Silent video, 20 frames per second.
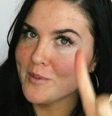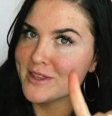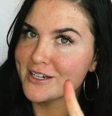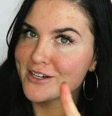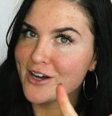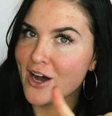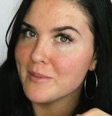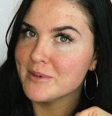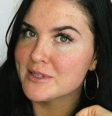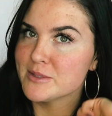in the
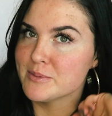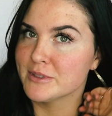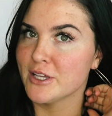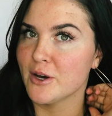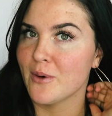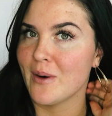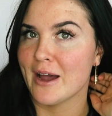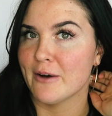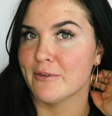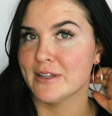comments
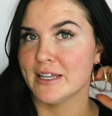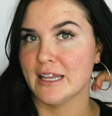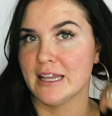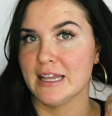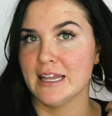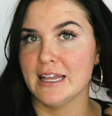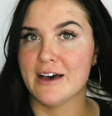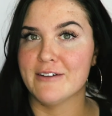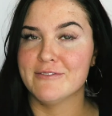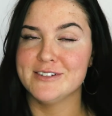below. I would
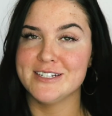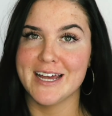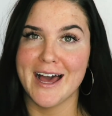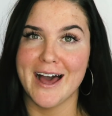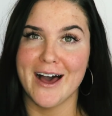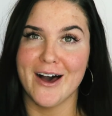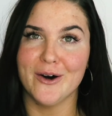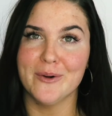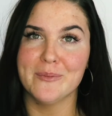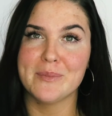love to
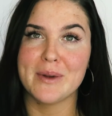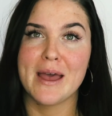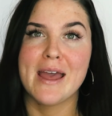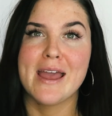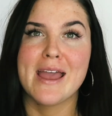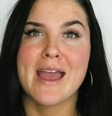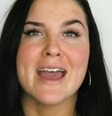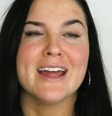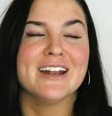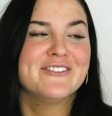help.
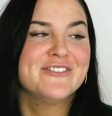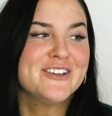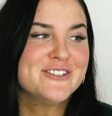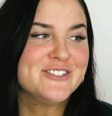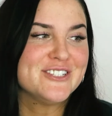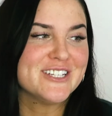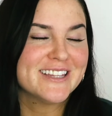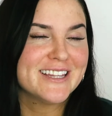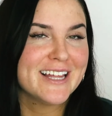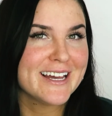And if you
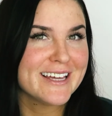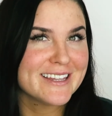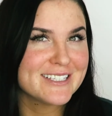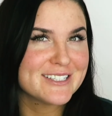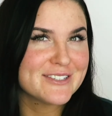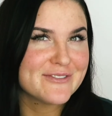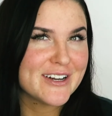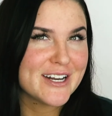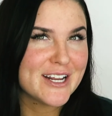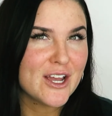did like
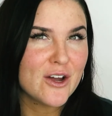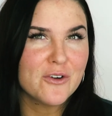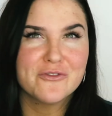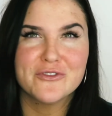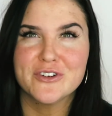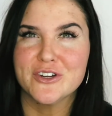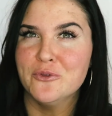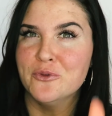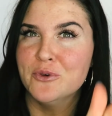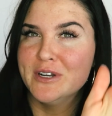this video,
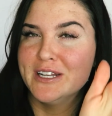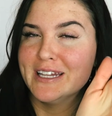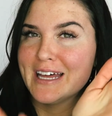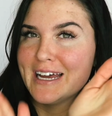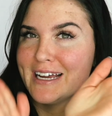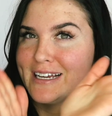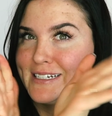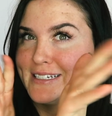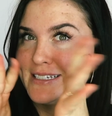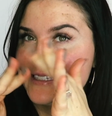if you would
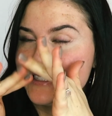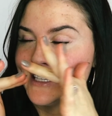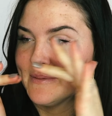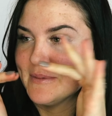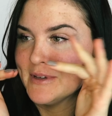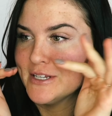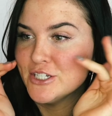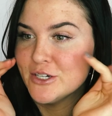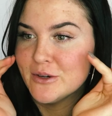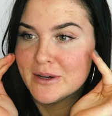like to see
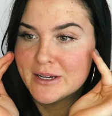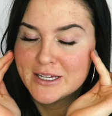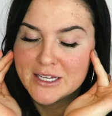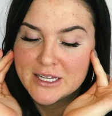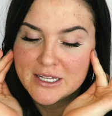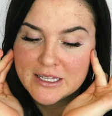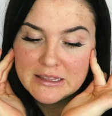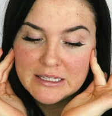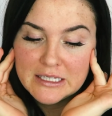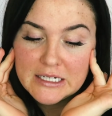me do
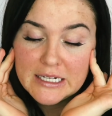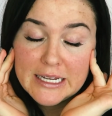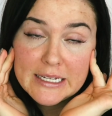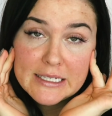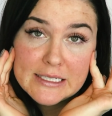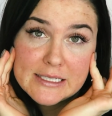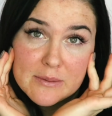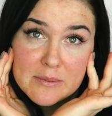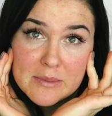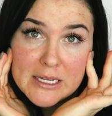
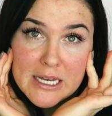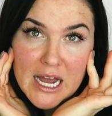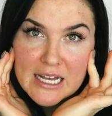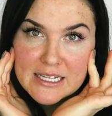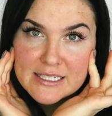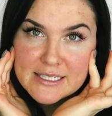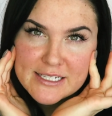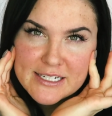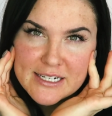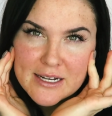like some
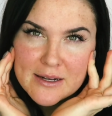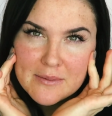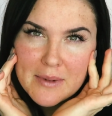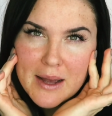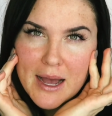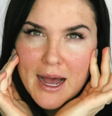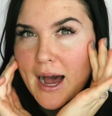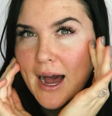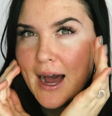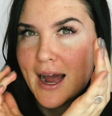custom
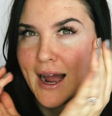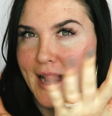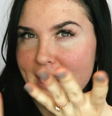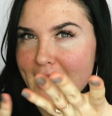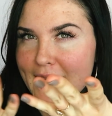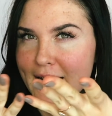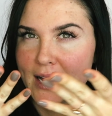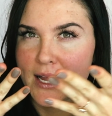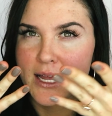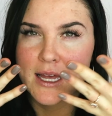
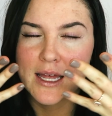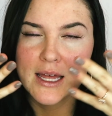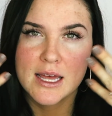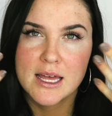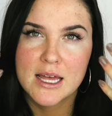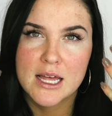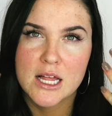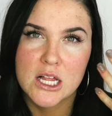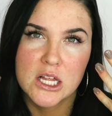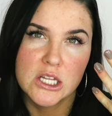eye
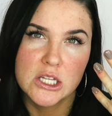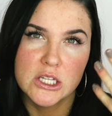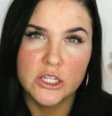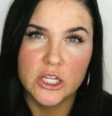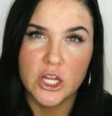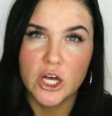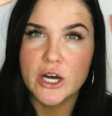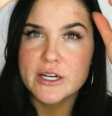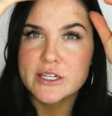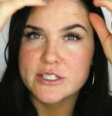
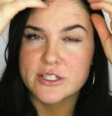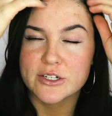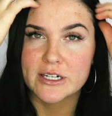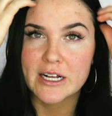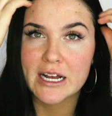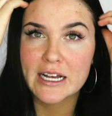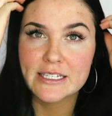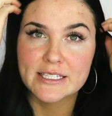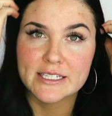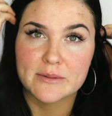looks or
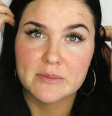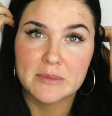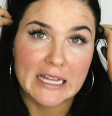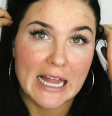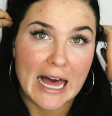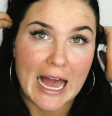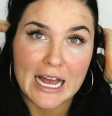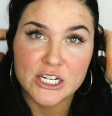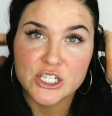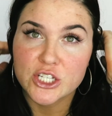custom
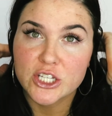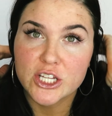lash